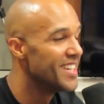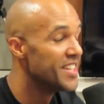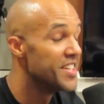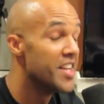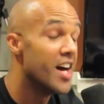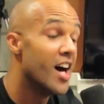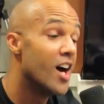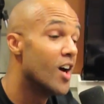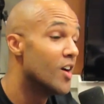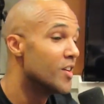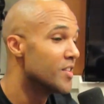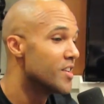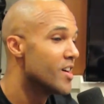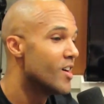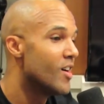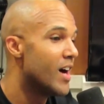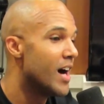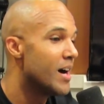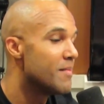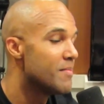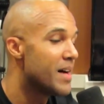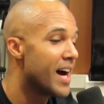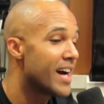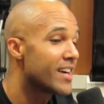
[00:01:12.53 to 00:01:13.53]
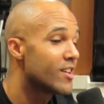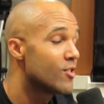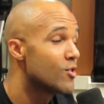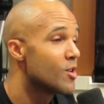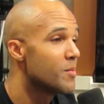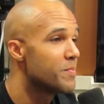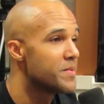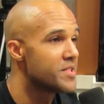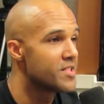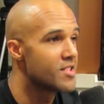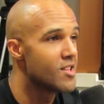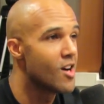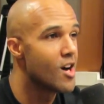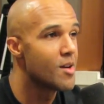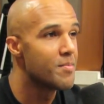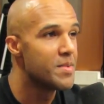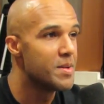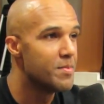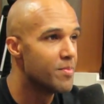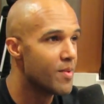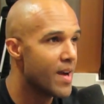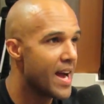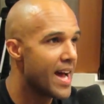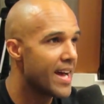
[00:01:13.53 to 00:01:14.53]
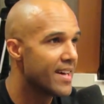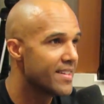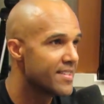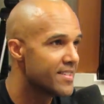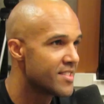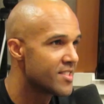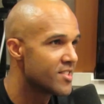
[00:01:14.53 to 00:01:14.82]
No. I grew up as an Army brat.